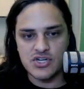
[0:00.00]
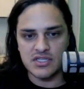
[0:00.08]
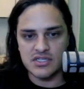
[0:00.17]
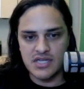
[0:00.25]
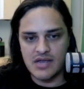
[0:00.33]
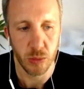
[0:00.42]
the
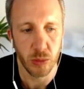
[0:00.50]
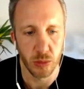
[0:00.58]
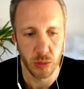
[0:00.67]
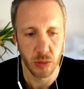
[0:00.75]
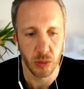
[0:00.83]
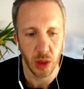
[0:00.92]
same way.
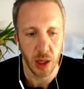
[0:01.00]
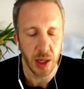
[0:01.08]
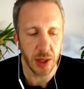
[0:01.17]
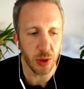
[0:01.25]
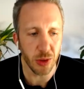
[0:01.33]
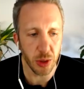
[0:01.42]

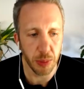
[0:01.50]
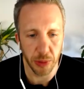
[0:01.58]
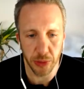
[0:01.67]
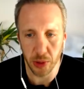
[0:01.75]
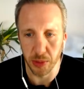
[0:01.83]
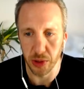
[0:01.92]
It's also
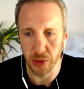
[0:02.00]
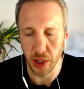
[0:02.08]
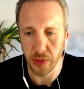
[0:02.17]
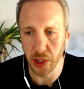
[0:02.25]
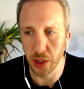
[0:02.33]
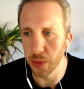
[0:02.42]
performance,
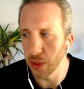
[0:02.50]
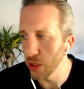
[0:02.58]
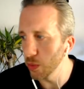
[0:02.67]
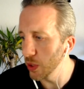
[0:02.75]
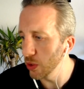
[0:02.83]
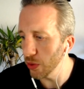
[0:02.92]
right? You know, when
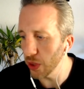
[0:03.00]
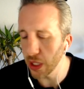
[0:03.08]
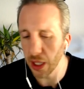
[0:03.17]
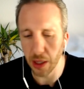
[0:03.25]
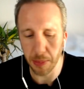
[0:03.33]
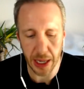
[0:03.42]
you, when you're
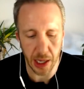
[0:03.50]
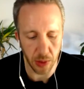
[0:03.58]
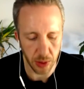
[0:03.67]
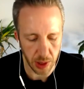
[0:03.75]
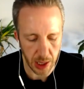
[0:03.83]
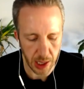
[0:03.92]
thinking
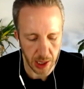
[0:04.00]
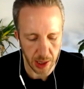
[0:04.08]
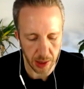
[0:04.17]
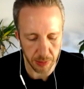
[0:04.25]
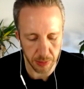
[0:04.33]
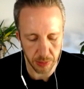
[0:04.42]
about
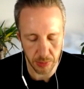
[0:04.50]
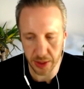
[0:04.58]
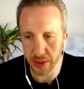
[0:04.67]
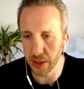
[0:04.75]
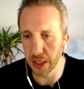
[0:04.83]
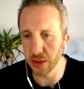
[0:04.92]
um,
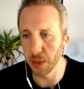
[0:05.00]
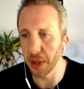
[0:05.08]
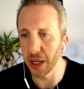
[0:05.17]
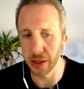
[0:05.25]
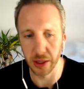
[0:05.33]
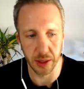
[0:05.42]
let's let's
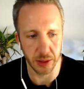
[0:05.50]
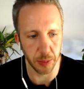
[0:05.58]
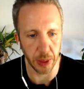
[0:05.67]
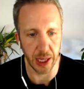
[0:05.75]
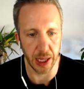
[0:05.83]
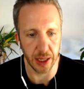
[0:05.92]
compare it to
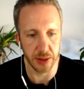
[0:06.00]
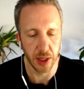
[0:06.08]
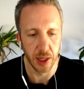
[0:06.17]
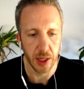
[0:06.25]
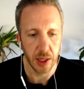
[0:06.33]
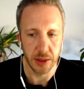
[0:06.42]
display ads.
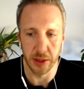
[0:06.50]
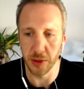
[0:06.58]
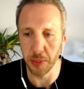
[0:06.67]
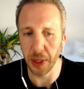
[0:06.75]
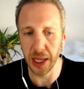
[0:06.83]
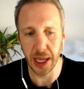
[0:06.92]

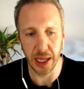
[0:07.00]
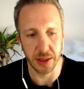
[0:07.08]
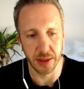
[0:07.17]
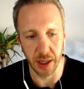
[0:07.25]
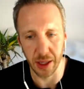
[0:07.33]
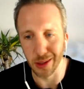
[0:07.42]
Display
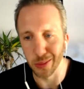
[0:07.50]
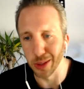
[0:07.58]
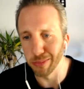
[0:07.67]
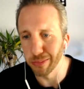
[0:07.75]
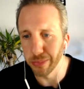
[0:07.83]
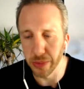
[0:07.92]
ads are
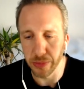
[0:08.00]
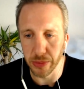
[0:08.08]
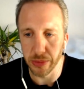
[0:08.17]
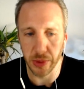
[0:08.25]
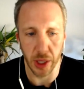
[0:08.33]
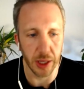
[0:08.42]
what, well,
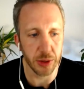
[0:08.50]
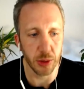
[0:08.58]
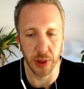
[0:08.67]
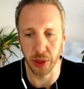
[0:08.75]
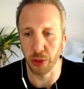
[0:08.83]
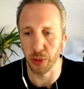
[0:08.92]
yeah, let's
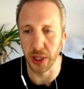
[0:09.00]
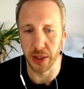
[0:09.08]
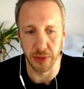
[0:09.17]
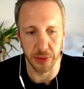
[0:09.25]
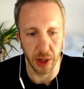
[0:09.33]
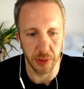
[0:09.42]
call it three
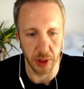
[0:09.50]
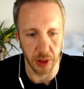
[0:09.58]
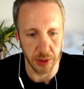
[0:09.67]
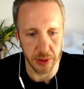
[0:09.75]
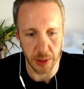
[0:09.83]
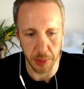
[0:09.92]
to five
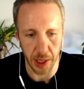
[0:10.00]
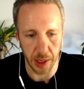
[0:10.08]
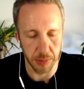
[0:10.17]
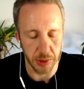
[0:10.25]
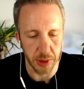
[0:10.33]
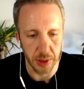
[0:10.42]
dollars
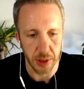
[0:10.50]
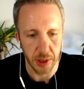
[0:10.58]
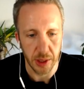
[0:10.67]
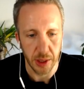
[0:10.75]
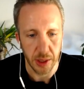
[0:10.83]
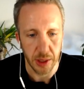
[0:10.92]
CPMS,
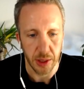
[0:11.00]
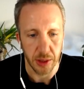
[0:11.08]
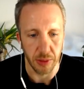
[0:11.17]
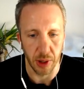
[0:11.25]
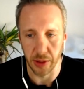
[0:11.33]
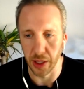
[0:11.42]

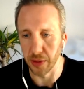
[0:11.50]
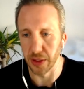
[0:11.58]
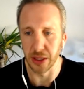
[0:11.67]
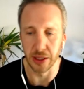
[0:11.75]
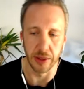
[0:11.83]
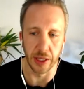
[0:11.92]
right? I know
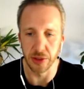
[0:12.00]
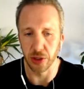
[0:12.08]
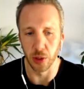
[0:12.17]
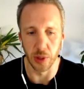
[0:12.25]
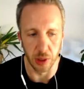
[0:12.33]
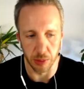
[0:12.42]
they they
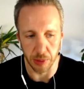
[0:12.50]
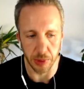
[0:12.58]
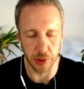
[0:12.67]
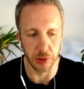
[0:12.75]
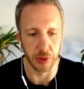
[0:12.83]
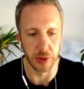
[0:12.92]
skew a little bit,
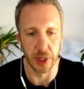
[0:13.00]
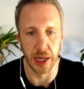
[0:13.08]
but just as an